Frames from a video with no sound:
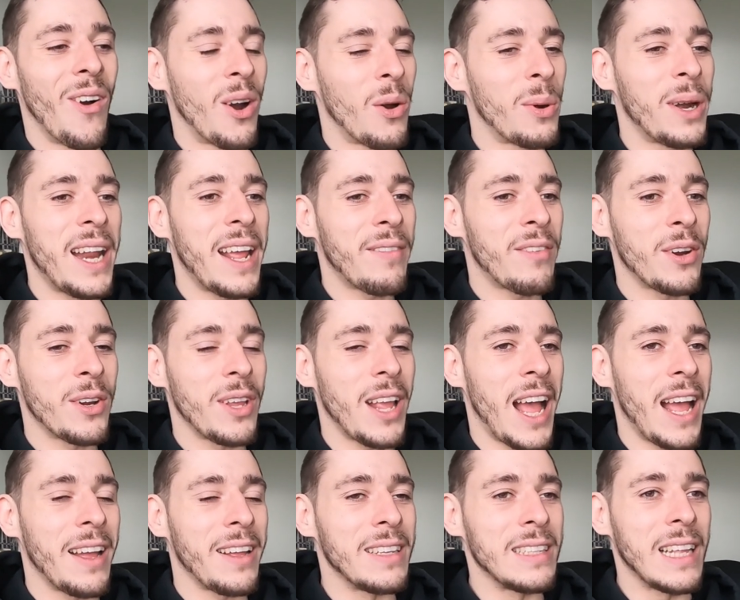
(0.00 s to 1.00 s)
or whenever
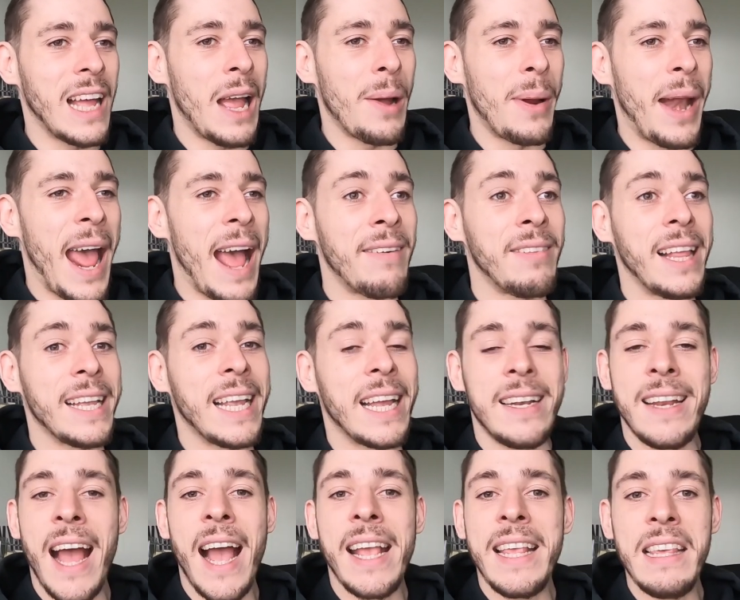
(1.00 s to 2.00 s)
I, I would have like a
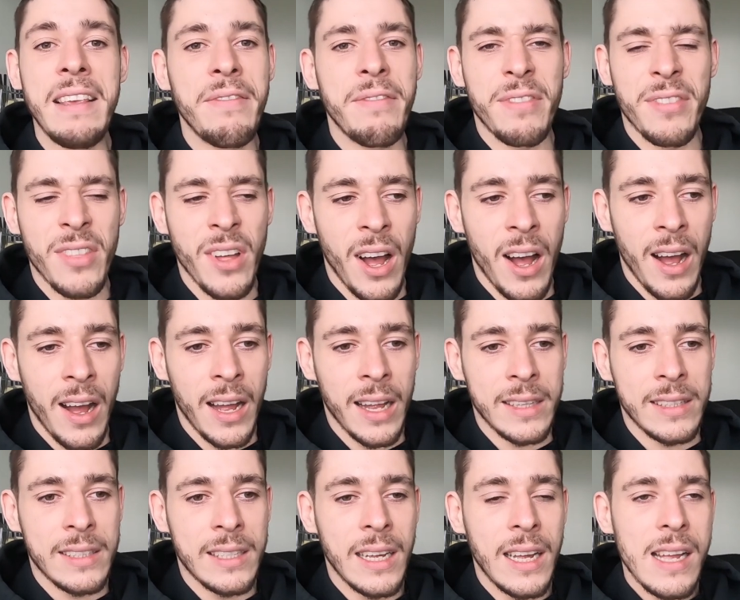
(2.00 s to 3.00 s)
naive
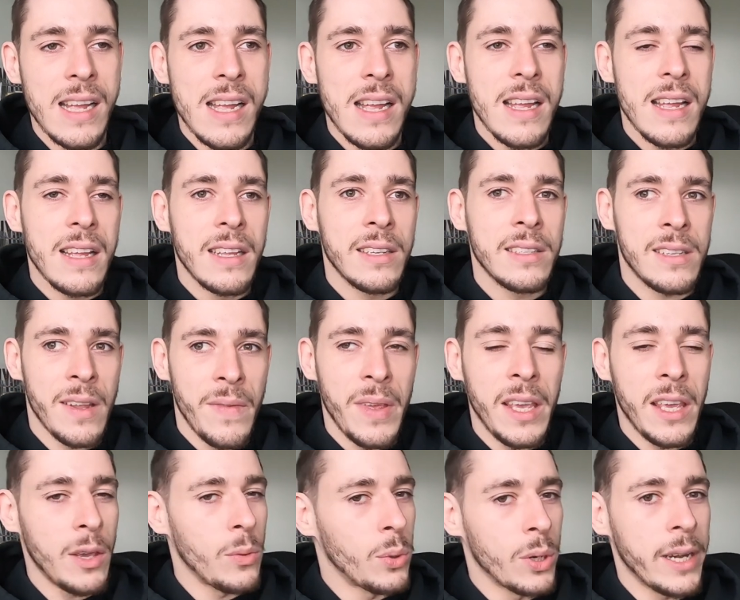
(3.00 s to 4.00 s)
thought
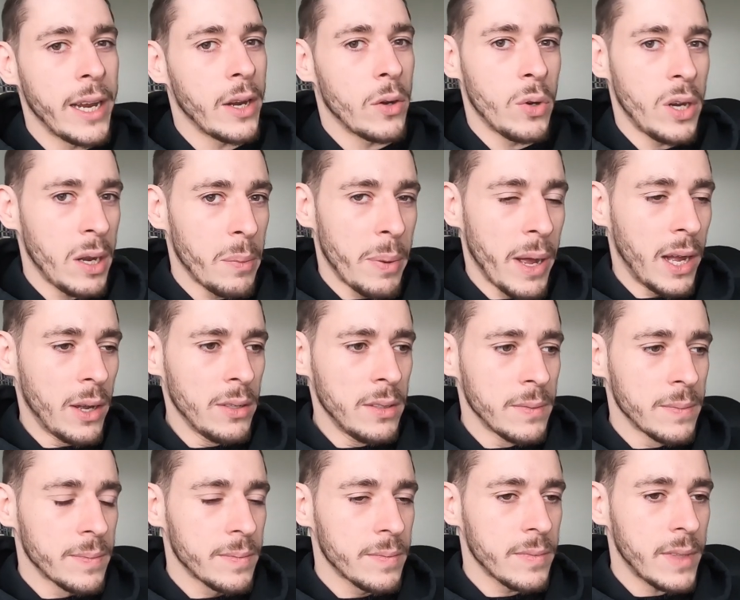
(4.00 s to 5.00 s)
something he wouldn't agree about
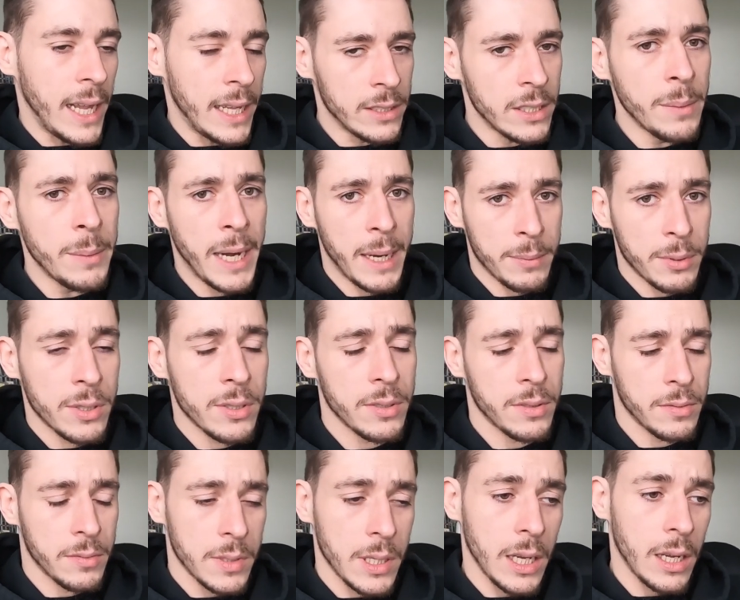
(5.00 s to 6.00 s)
and
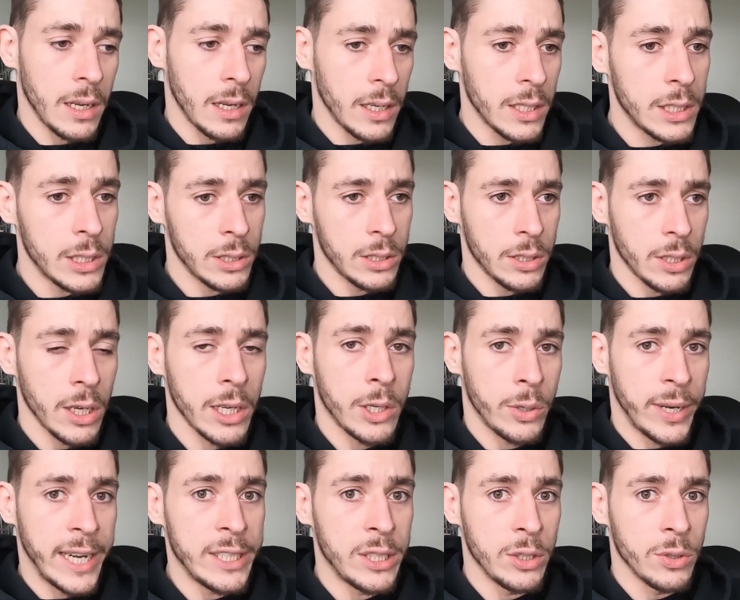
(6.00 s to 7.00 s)
sometimes uh, to a
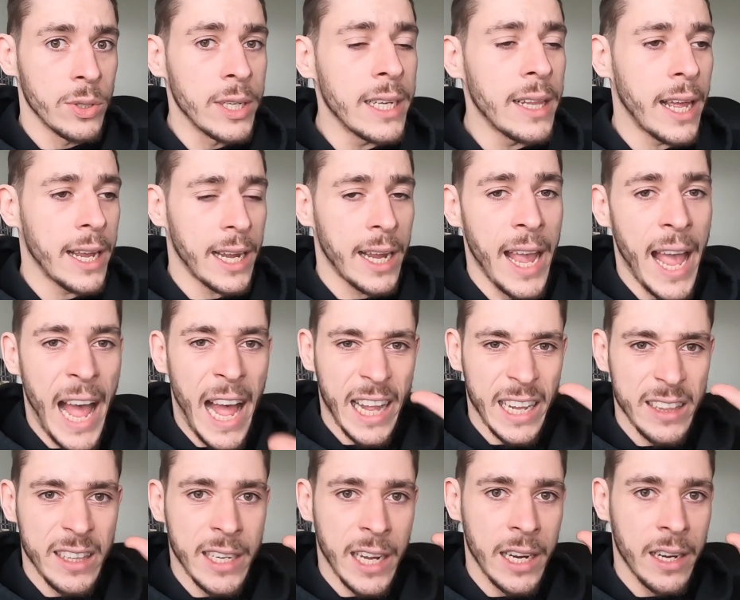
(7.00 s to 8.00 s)
correct degree like i
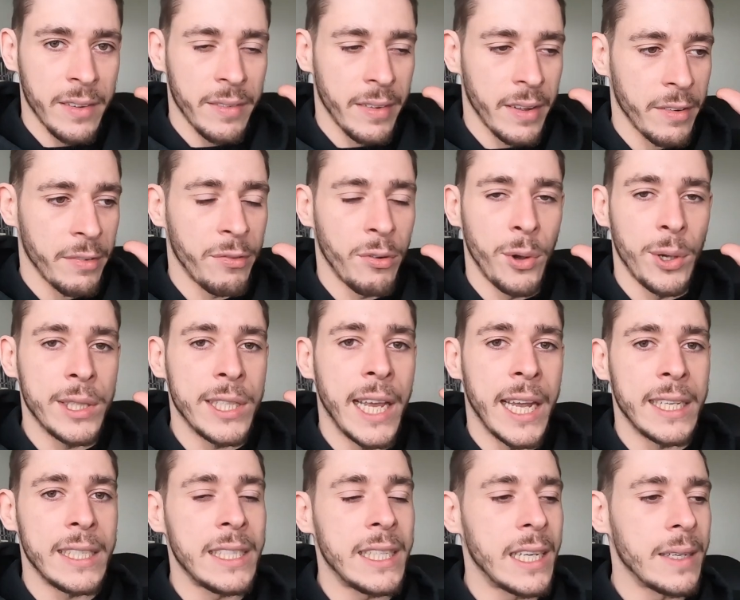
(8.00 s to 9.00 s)
had kind of a faulty
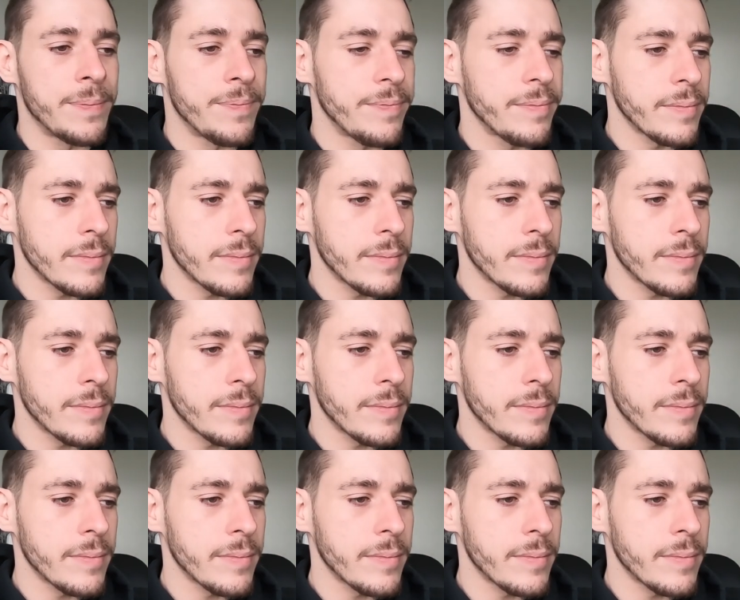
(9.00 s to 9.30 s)
idea